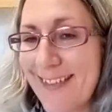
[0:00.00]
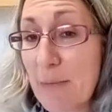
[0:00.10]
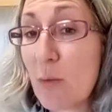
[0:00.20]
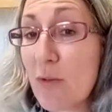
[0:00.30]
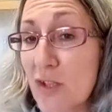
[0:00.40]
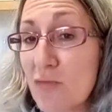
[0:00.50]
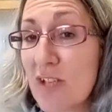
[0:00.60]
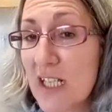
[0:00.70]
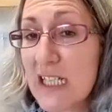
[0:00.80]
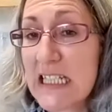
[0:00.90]
But what you
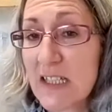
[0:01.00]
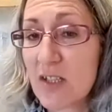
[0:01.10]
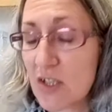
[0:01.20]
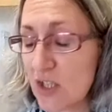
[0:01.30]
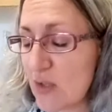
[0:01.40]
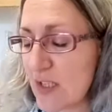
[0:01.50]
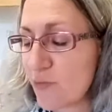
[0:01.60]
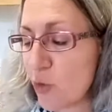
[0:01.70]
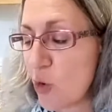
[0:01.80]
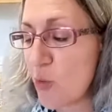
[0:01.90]
really need to do is
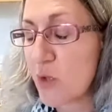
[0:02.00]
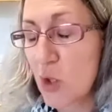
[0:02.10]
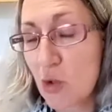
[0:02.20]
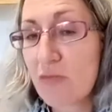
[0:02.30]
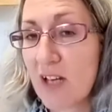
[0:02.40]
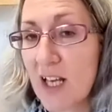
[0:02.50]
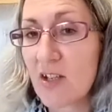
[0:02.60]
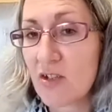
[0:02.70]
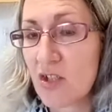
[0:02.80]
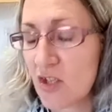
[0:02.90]
form your
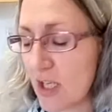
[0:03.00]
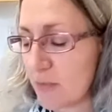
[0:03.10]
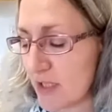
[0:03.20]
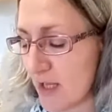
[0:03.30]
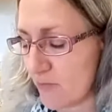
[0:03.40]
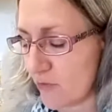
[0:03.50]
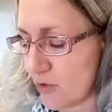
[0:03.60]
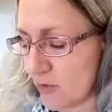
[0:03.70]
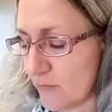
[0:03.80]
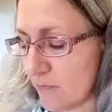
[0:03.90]
relationship to that
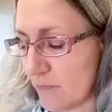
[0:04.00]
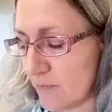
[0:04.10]
rune.